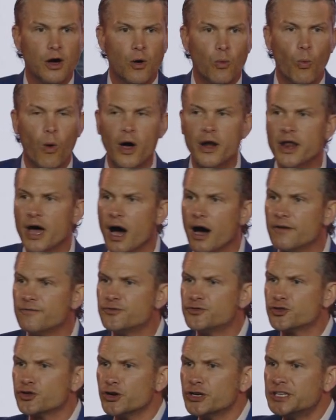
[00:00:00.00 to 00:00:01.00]
one of
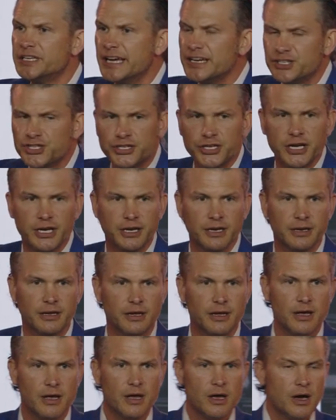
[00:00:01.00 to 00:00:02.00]
tradition,
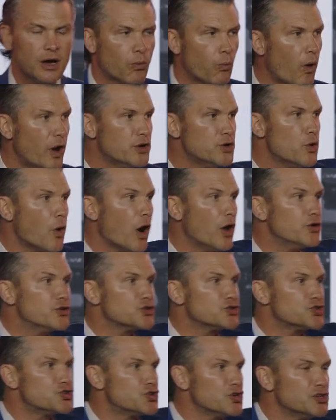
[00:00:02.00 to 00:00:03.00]
one who
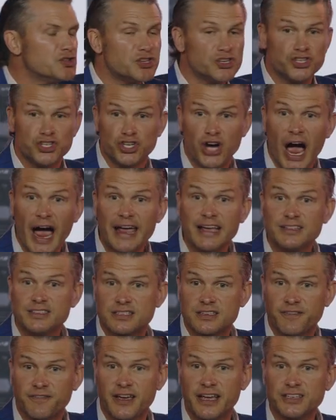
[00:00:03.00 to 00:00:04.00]
understood the
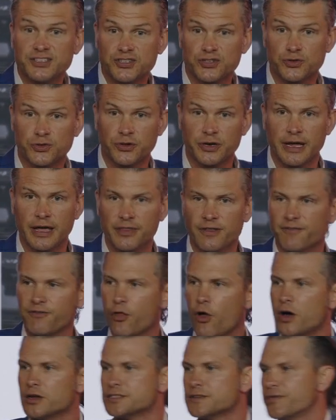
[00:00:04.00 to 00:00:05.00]
giants of history and the
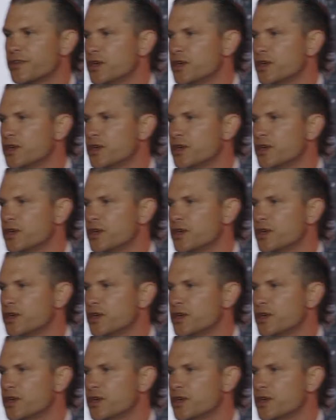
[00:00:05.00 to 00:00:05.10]
flaws of